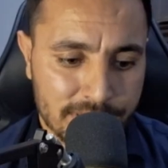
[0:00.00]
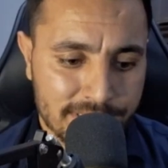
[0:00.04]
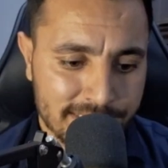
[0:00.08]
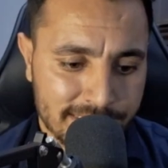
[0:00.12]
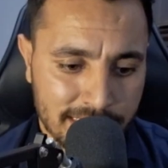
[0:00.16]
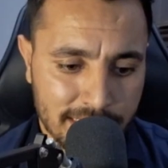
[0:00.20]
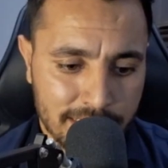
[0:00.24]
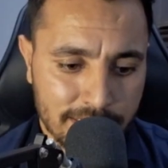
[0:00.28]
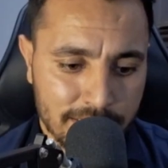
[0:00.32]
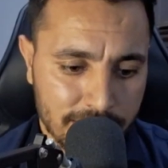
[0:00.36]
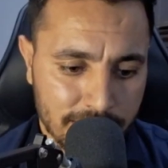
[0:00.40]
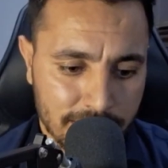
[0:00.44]
was
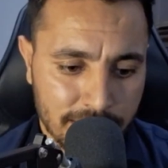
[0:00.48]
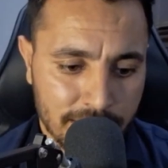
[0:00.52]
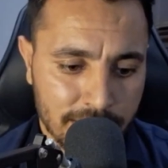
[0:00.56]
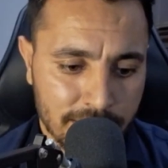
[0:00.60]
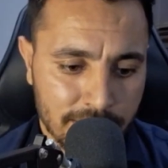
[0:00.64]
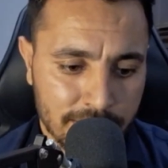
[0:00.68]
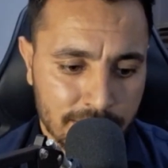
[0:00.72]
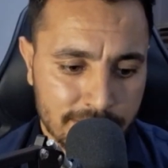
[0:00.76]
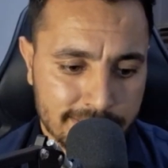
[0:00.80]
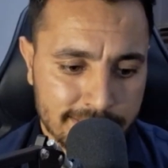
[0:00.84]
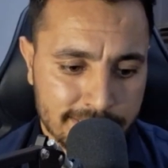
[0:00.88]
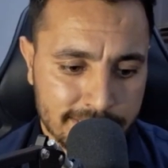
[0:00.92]
said
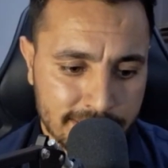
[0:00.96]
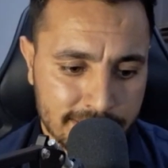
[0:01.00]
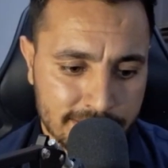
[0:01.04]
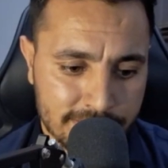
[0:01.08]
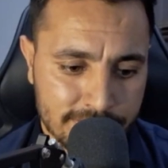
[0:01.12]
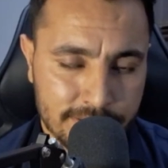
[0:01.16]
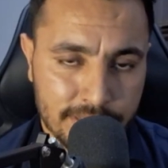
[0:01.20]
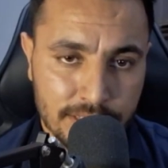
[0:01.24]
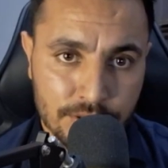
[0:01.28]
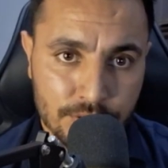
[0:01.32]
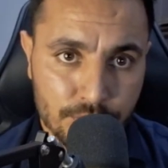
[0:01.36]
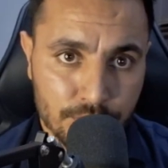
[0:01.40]
in
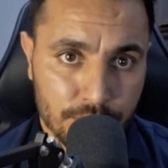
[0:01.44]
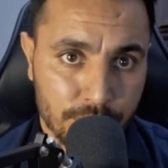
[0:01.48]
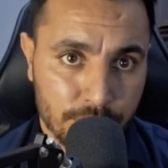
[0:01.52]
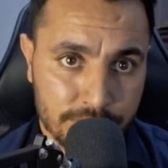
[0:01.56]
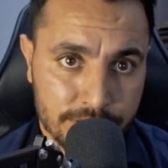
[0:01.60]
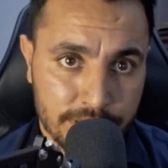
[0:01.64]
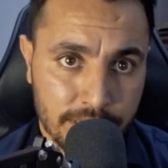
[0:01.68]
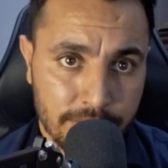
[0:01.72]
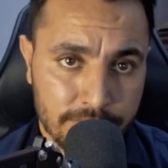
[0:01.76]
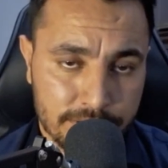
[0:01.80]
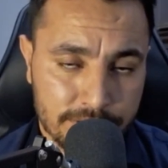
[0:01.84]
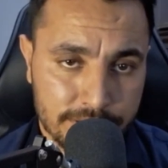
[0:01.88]
6th century or
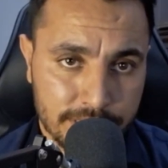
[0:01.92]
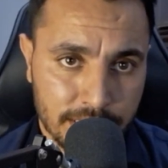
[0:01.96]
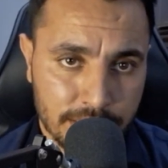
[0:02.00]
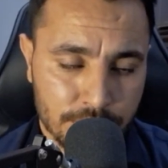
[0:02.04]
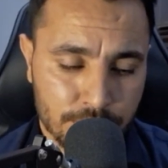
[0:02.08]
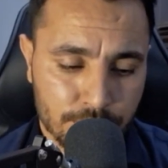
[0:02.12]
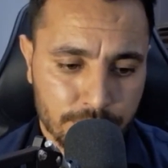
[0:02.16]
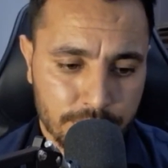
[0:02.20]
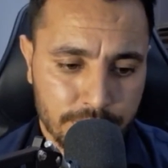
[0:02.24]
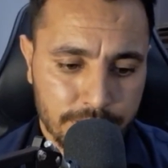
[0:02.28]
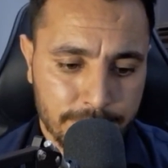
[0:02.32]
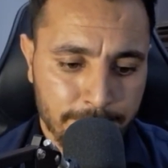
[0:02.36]
7th
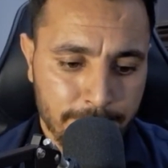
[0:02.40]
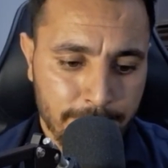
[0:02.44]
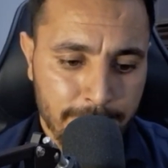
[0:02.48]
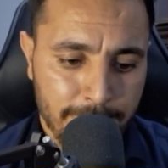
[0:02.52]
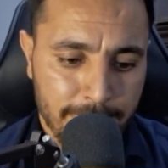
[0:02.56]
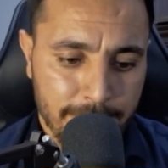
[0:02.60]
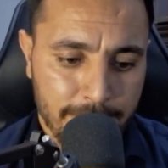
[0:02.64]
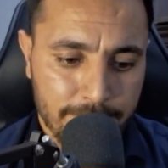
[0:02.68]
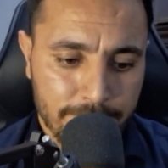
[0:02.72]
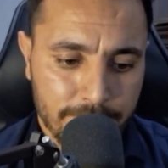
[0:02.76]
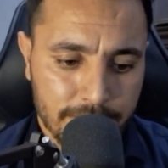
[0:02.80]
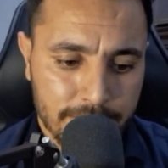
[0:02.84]
century,
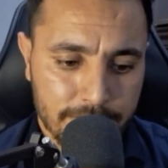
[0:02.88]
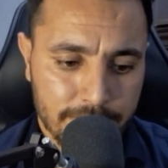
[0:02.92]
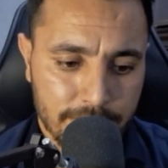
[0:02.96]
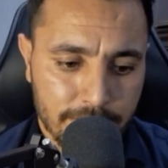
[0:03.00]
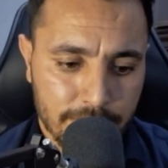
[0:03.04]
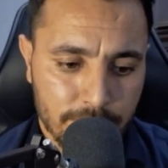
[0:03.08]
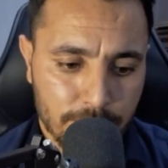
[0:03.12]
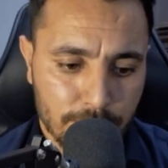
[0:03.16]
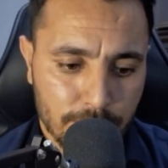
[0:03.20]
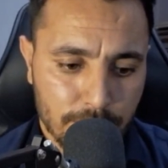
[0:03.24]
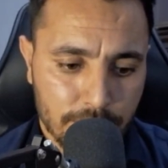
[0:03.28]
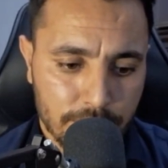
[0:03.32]
when
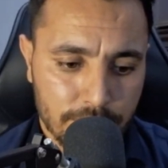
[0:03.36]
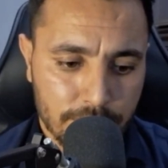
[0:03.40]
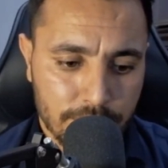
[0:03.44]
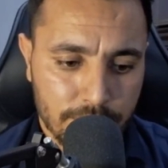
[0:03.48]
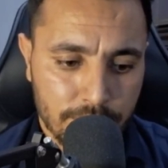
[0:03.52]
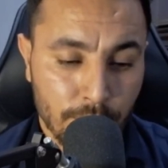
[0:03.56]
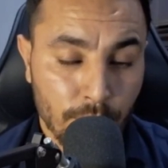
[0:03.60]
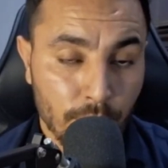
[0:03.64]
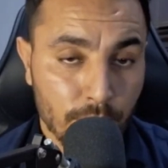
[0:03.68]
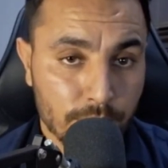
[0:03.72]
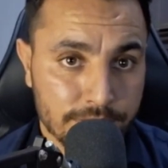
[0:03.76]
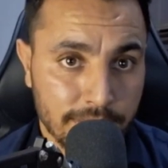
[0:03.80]
there were
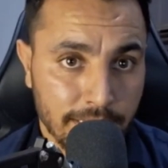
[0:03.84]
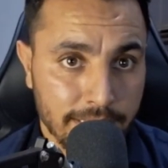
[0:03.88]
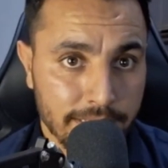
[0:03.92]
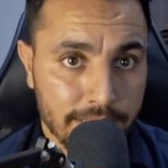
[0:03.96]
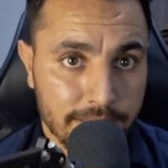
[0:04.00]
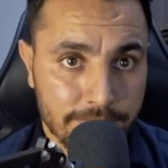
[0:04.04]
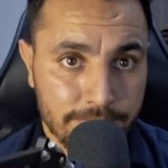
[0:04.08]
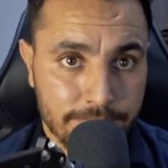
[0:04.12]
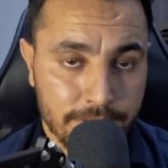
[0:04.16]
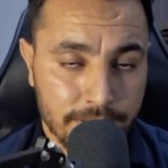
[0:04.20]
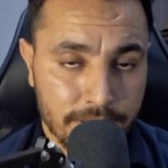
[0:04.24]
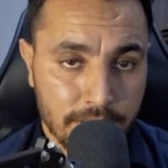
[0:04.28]
no
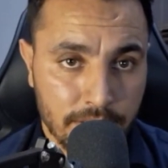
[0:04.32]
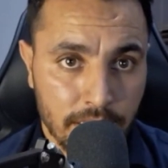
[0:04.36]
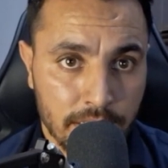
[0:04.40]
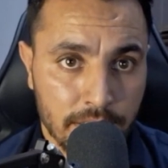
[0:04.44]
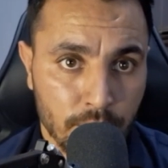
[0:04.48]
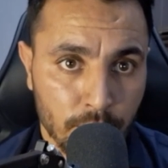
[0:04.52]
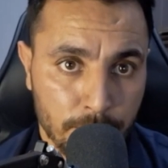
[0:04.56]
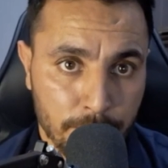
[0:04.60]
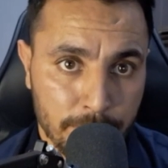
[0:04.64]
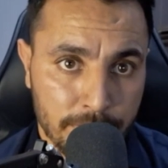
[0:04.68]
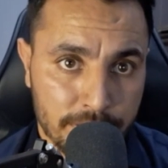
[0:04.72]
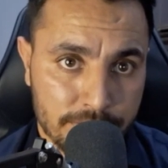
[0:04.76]
scientific
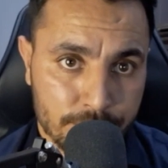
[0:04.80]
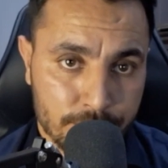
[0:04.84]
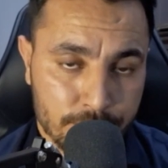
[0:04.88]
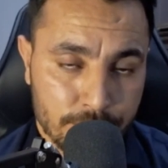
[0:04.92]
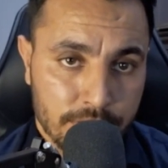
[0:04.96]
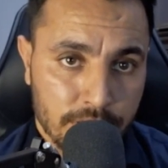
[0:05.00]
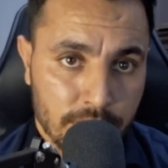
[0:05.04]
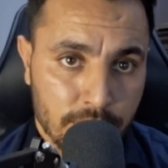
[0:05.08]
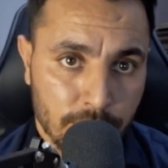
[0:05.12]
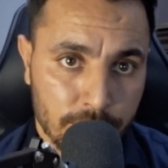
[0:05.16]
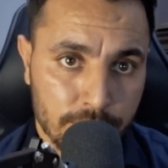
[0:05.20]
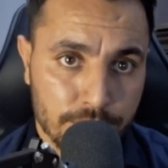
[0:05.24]
equipments or
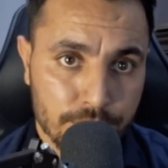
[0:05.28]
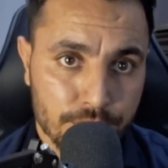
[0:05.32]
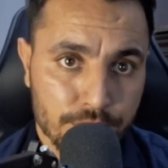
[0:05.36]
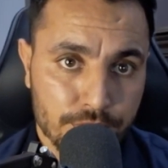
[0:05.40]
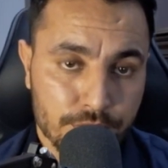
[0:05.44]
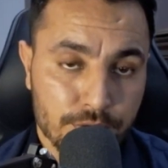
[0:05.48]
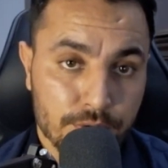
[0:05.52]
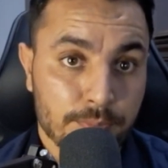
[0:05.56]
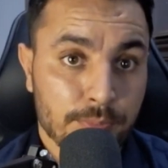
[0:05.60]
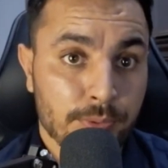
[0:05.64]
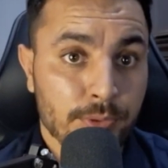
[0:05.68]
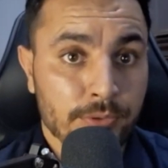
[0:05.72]

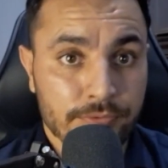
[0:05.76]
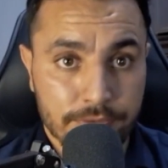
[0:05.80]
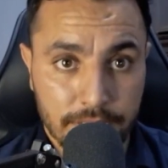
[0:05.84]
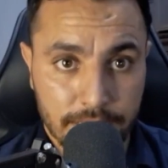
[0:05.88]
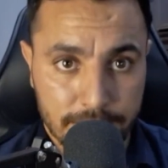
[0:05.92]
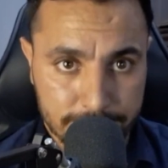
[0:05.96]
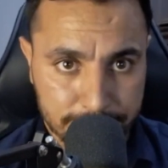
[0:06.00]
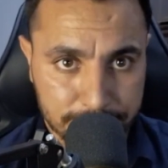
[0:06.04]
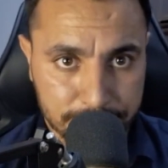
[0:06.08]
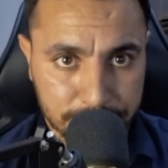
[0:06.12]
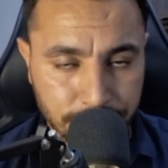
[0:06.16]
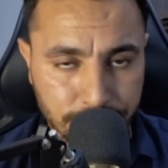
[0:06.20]
technologies to prove
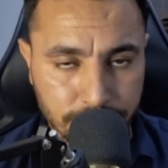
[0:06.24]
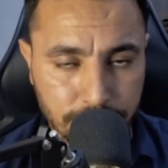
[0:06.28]
that.